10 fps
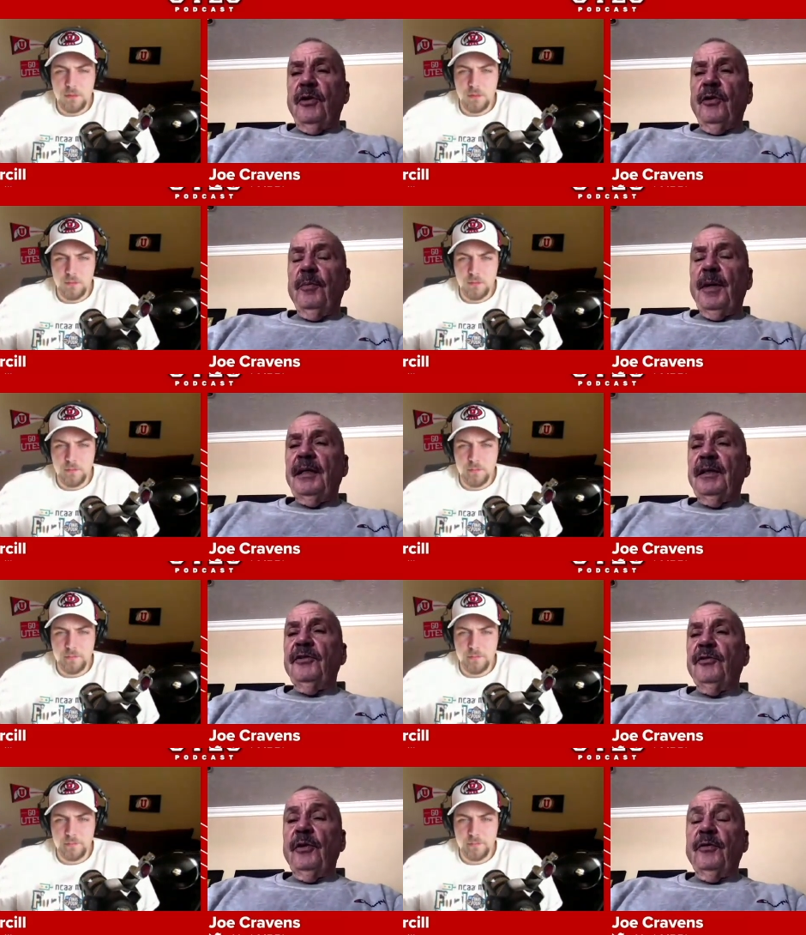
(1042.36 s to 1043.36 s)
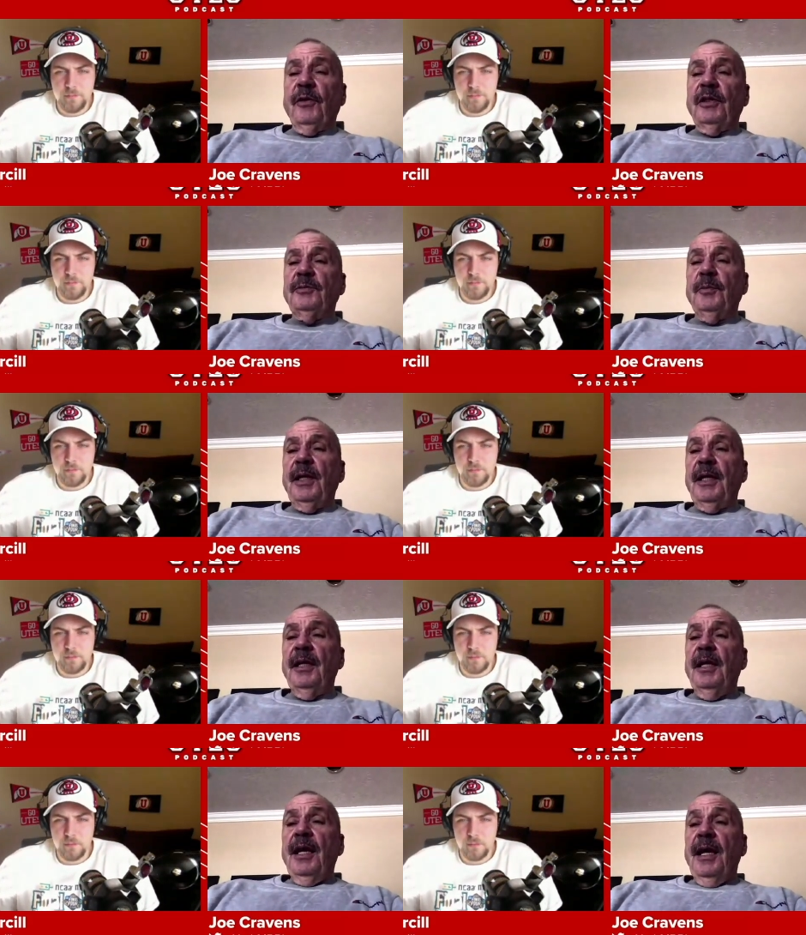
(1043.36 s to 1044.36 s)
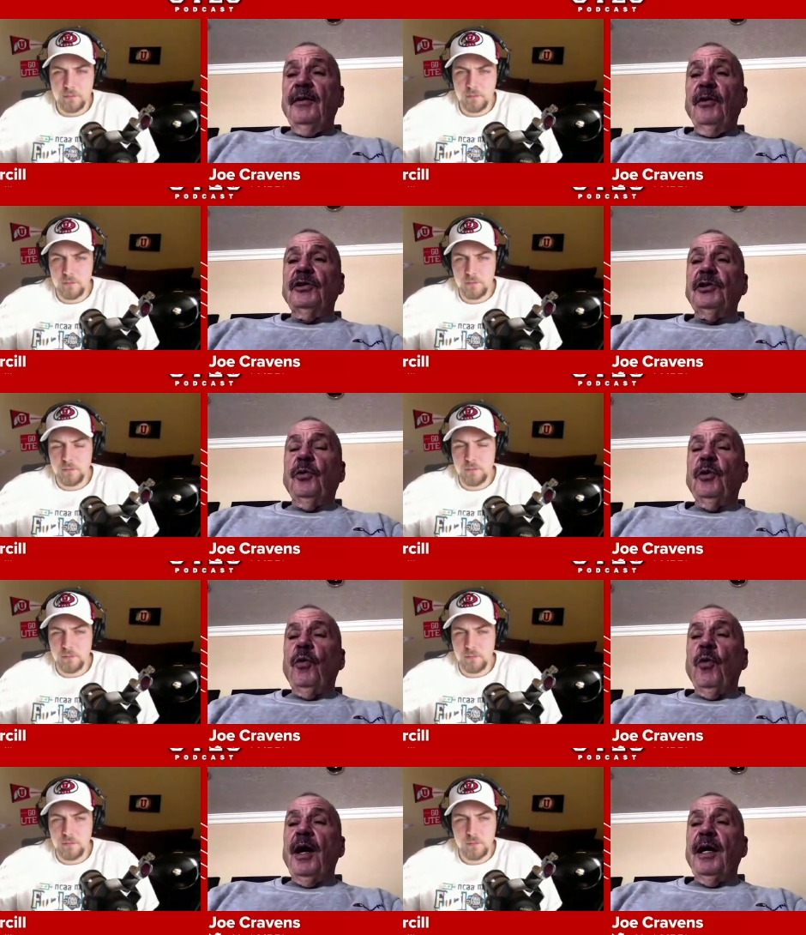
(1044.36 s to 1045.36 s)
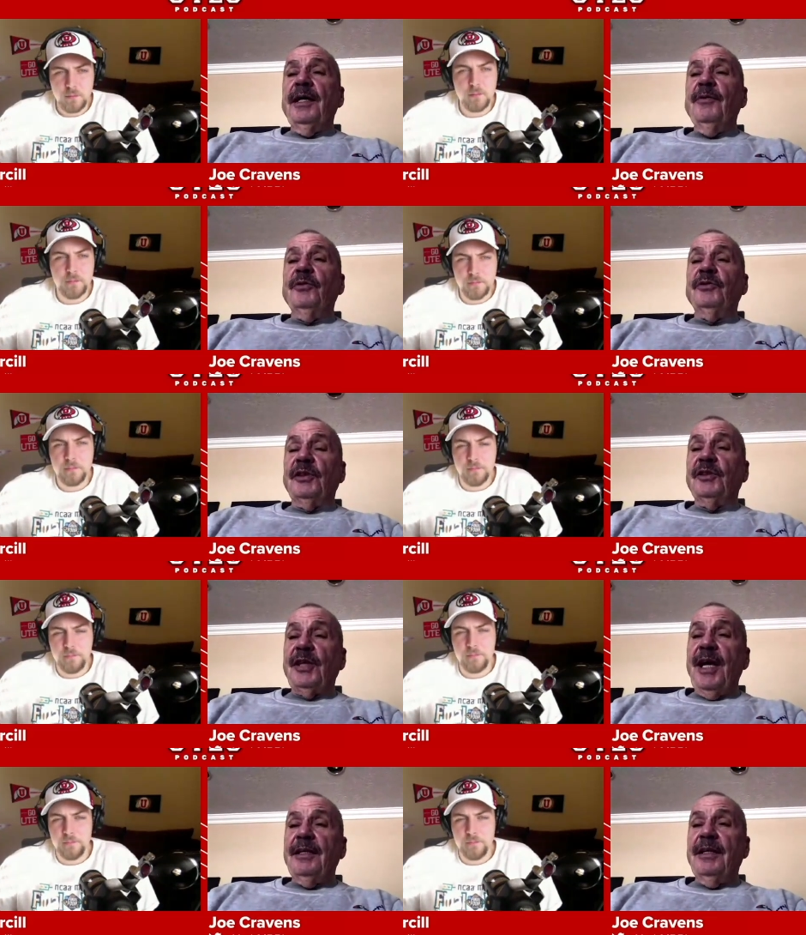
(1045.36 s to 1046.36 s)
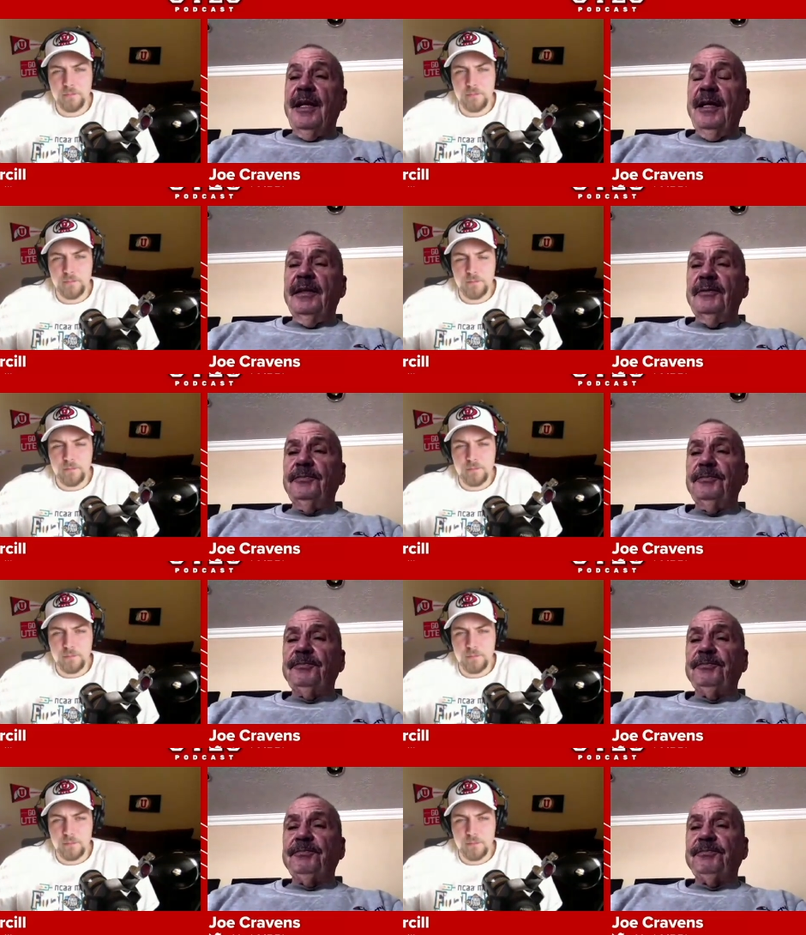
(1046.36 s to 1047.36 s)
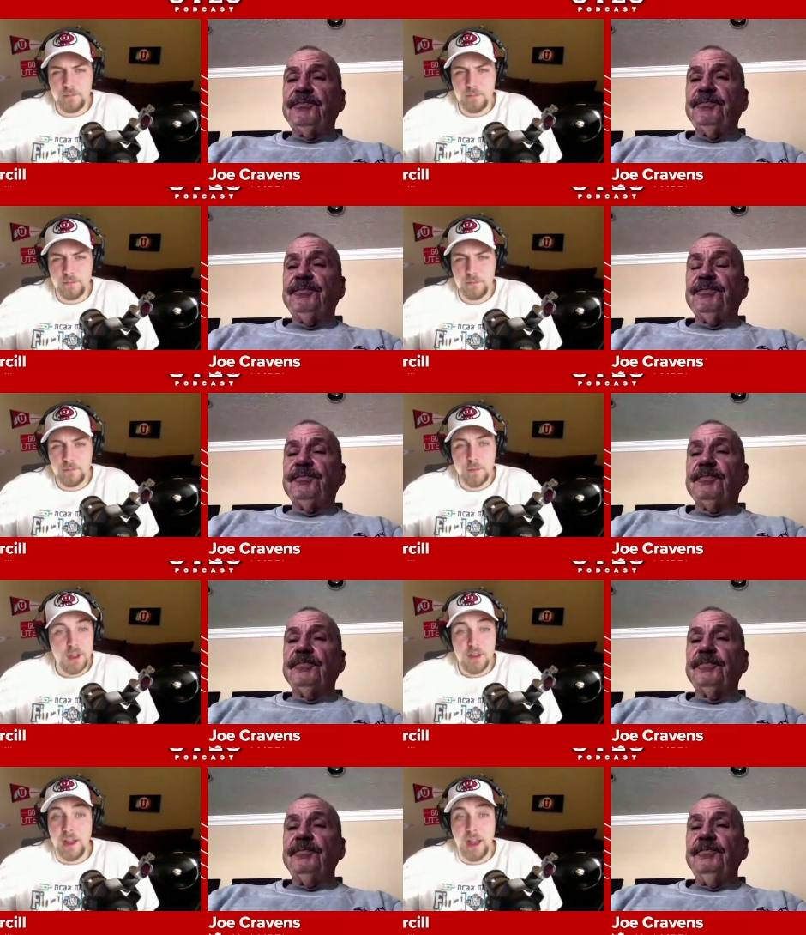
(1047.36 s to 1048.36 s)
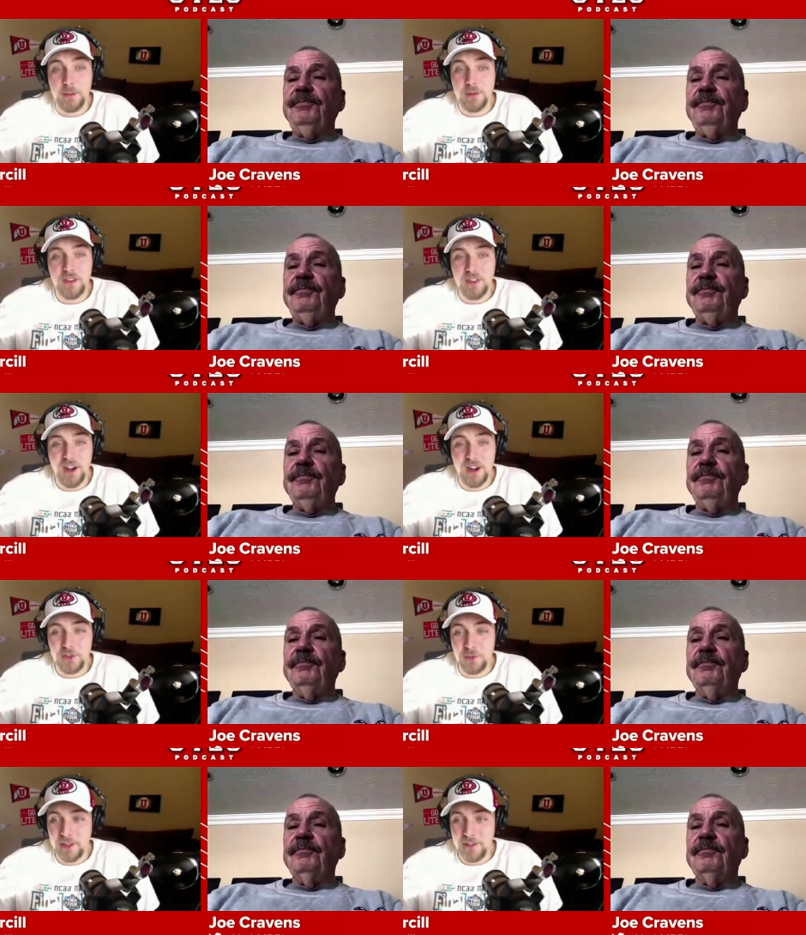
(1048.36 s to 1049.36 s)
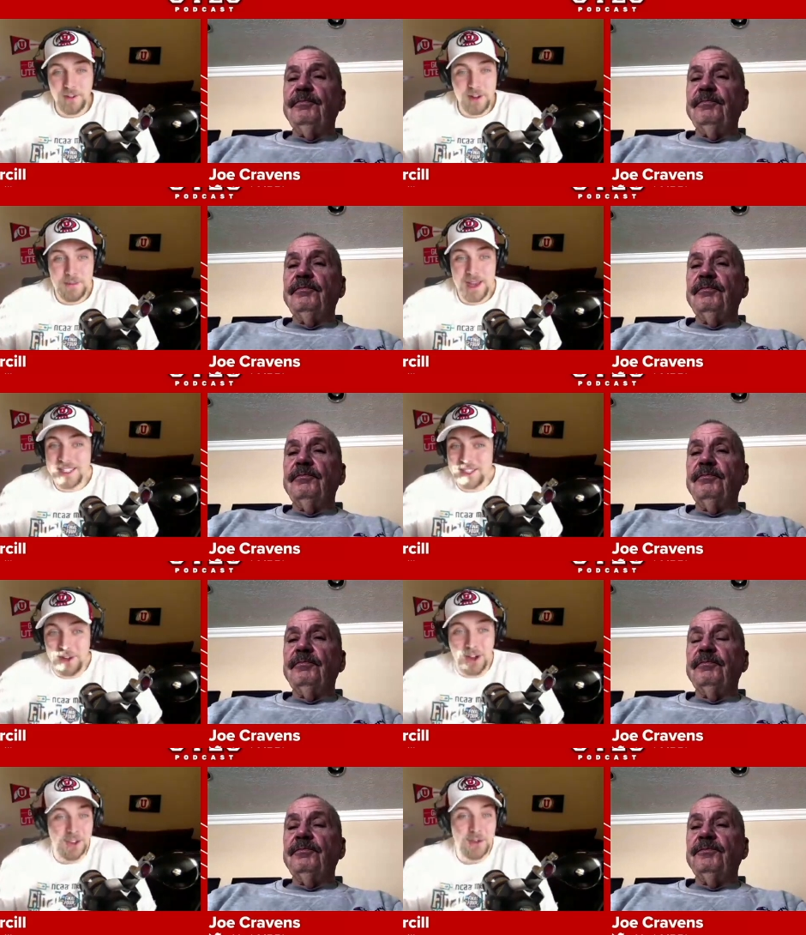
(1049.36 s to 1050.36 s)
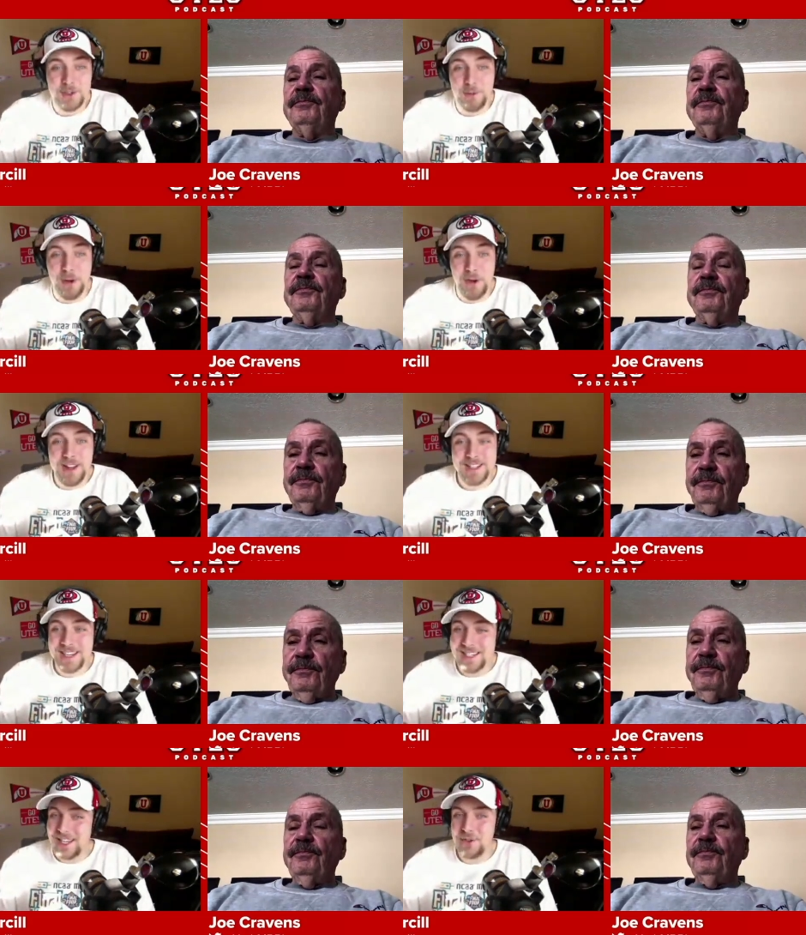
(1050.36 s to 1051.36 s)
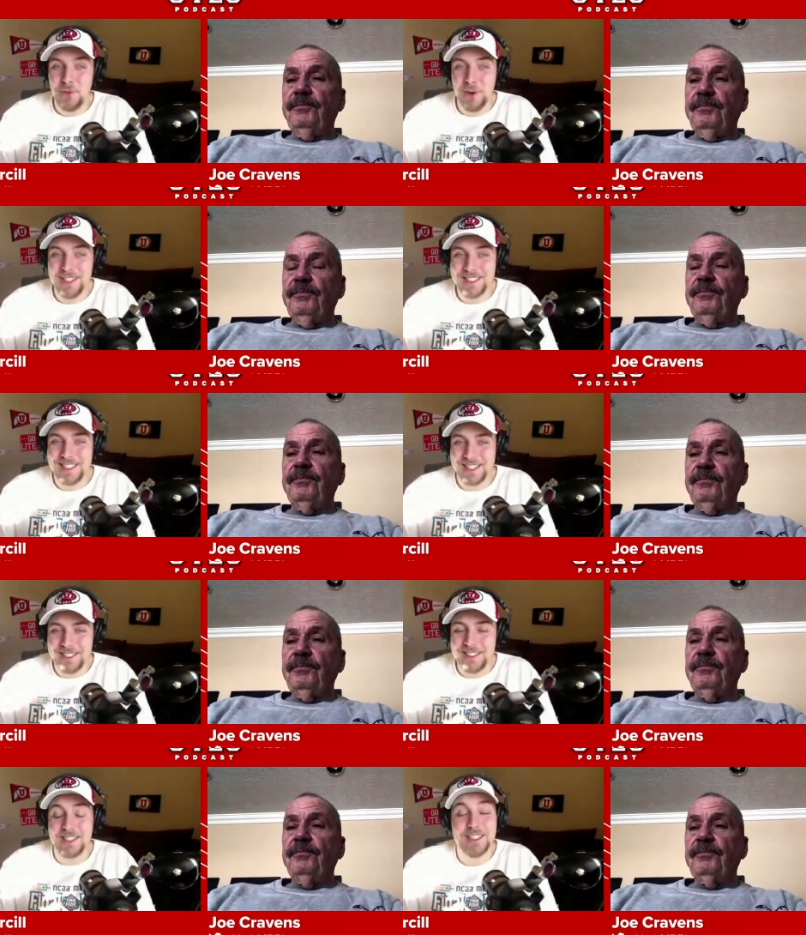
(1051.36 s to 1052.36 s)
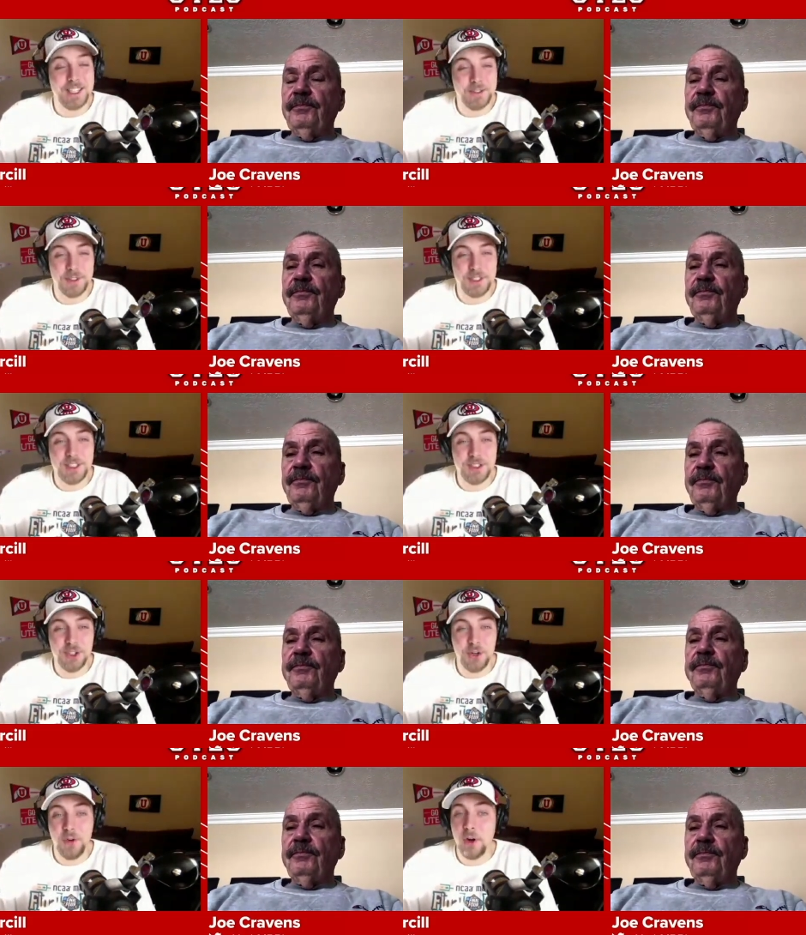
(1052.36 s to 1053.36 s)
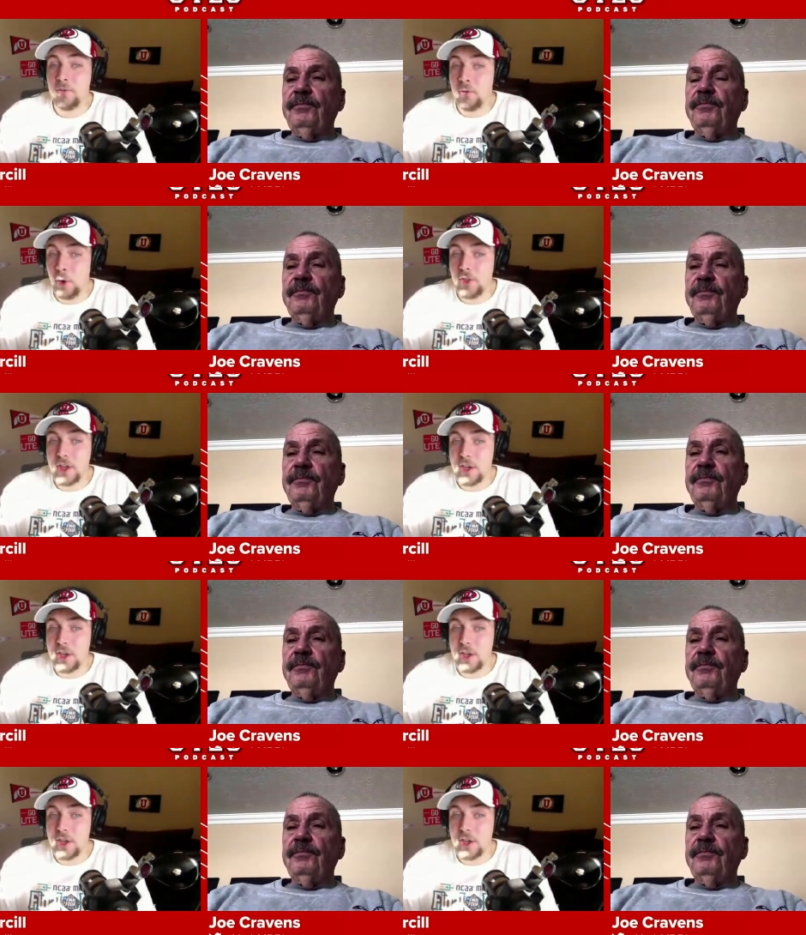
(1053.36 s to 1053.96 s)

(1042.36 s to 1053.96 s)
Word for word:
Speaker 1: before the season started about these three freshmen, and they're showing why he was excited now.
Speaker 2: They absolutely are. It's a really fun mix of all those components, and it's led to a really successful season so far for the